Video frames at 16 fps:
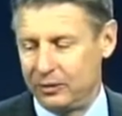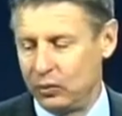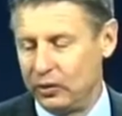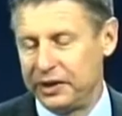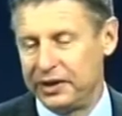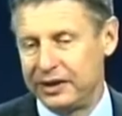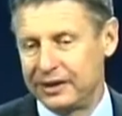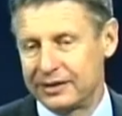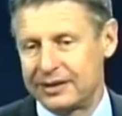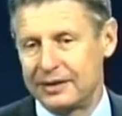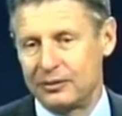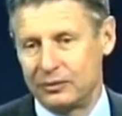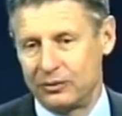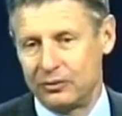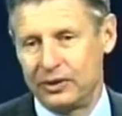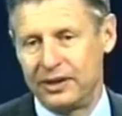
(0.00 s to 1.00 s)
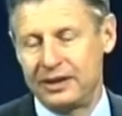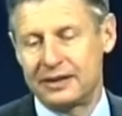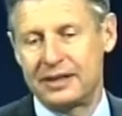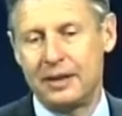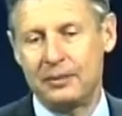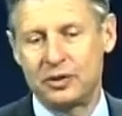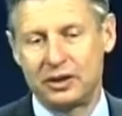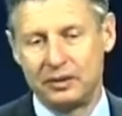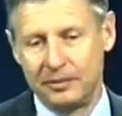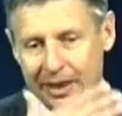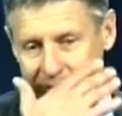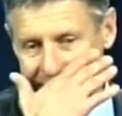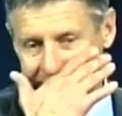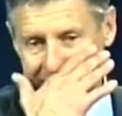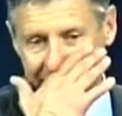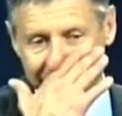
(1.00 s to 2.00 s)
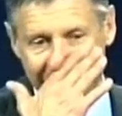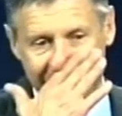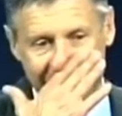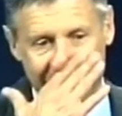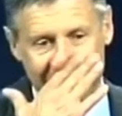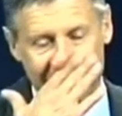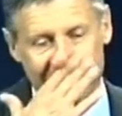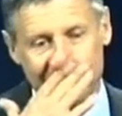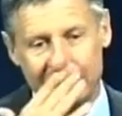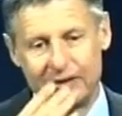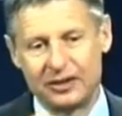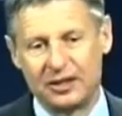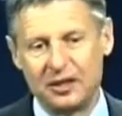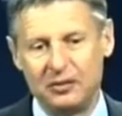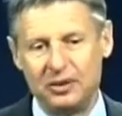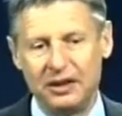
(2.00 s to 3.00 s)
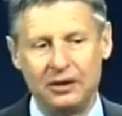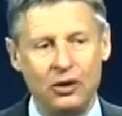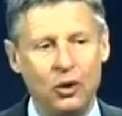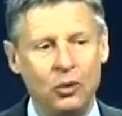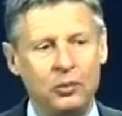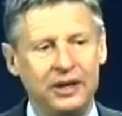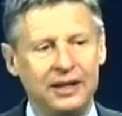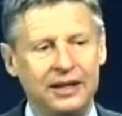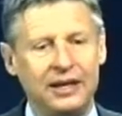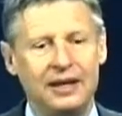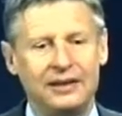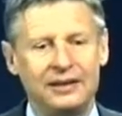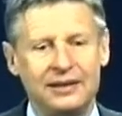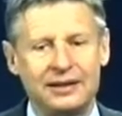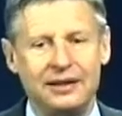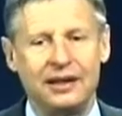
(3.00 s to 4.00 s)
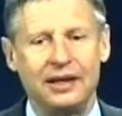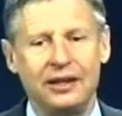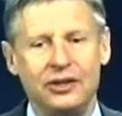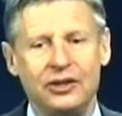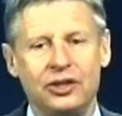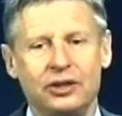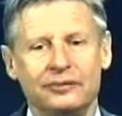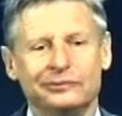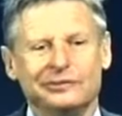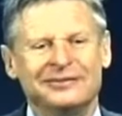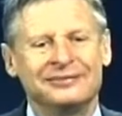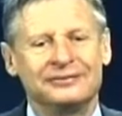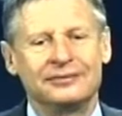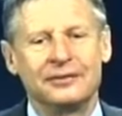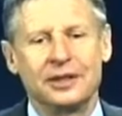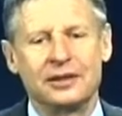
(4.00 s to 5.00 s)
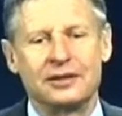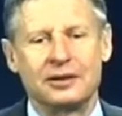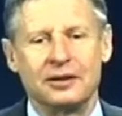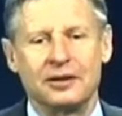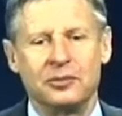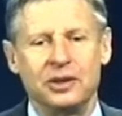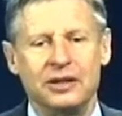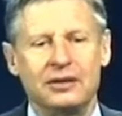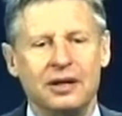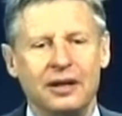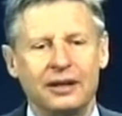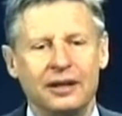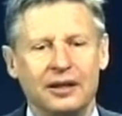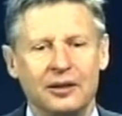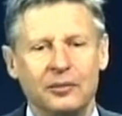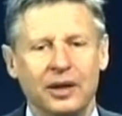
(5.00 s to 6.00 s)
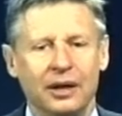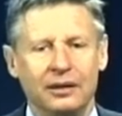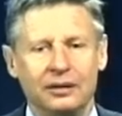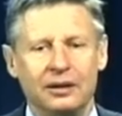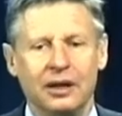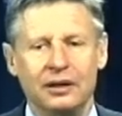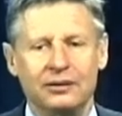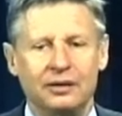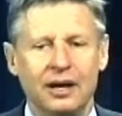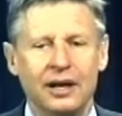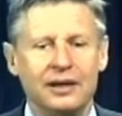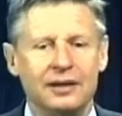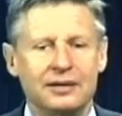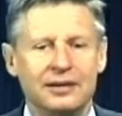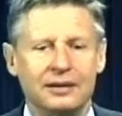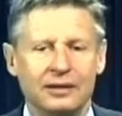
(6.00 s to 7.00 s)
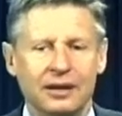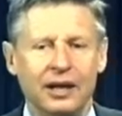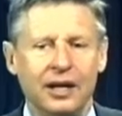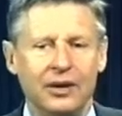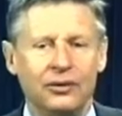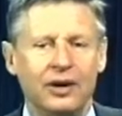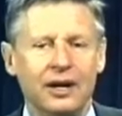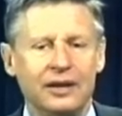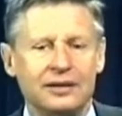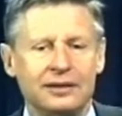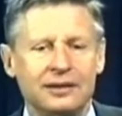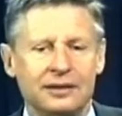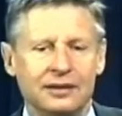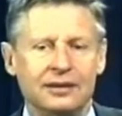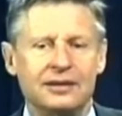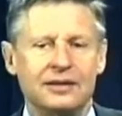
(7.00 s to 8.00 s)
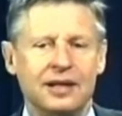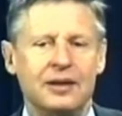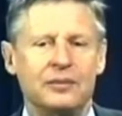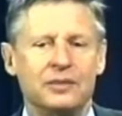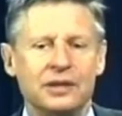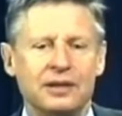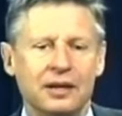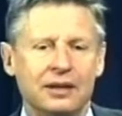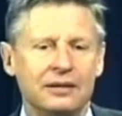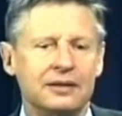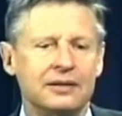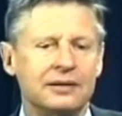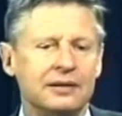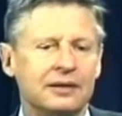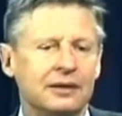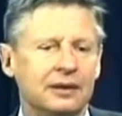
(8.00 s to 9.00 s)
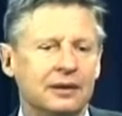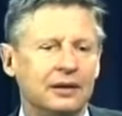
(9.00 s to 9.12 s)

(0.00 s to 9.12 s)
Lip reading: with the exception of myself, there's going to be nobody on stage that's going to be talking about gun rights and gay rights in the same sentence.